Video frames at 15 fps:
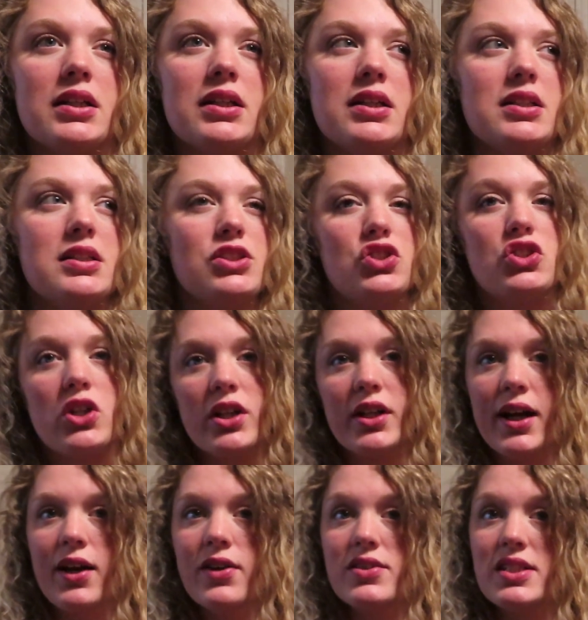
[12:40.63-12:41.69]
is
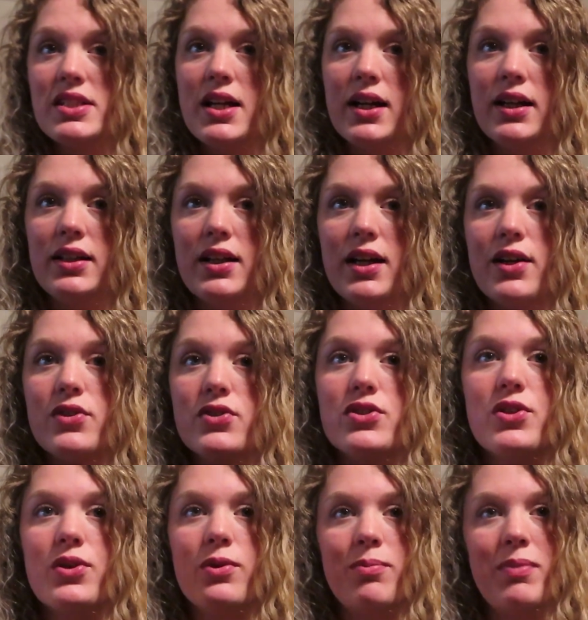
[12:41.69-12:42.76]
dark outside now,
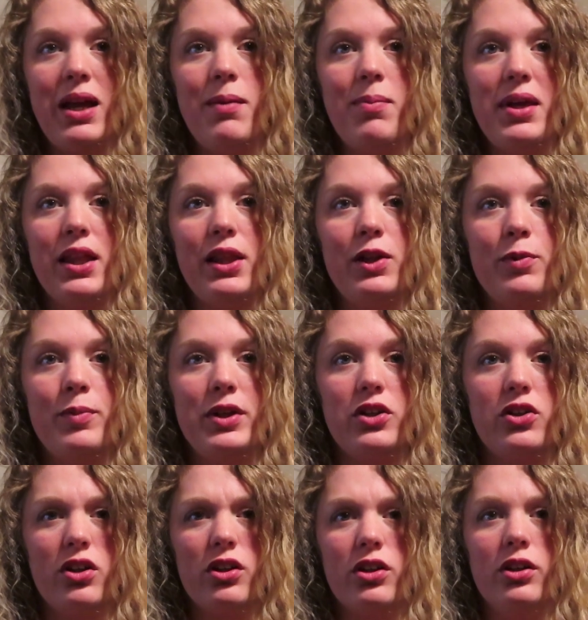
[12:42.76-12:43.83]
so it may be a little bit
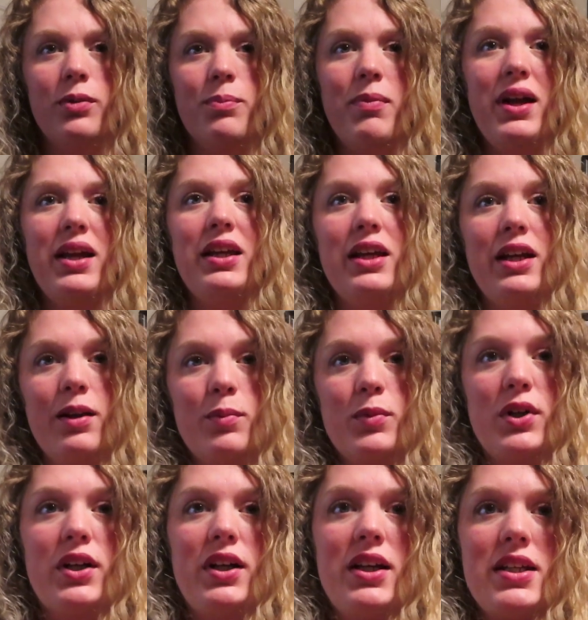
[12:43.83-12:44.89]
darker. My
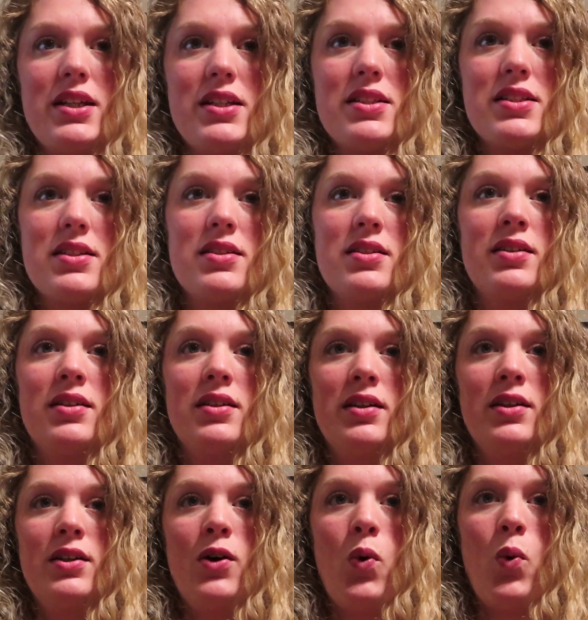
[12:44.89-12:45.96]
camera is
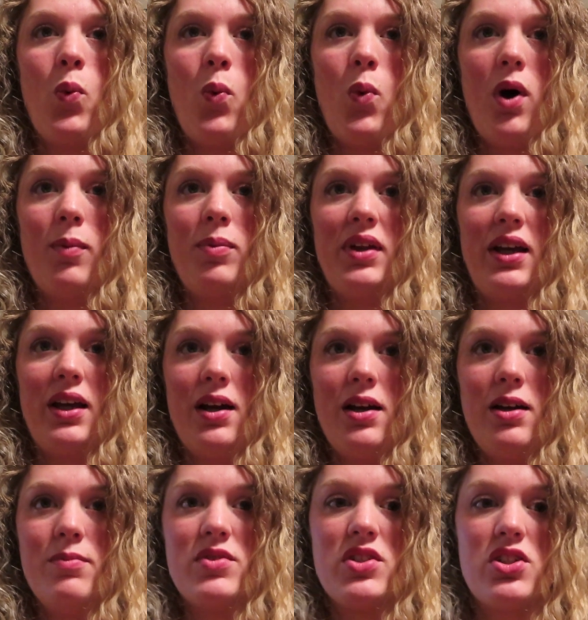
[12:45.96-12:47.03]
wobbly.
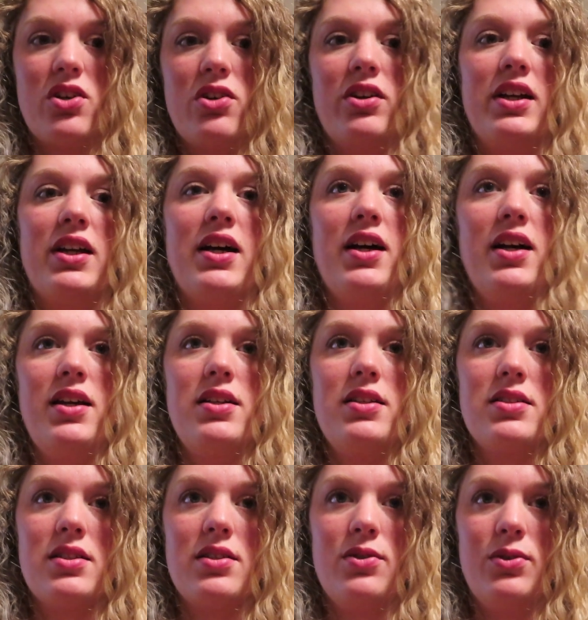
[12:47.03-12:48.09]
I'm sorry
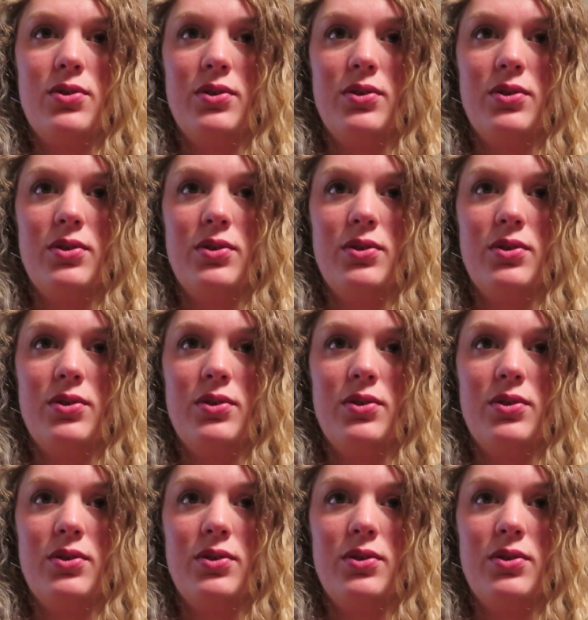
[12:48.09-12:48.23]
guys.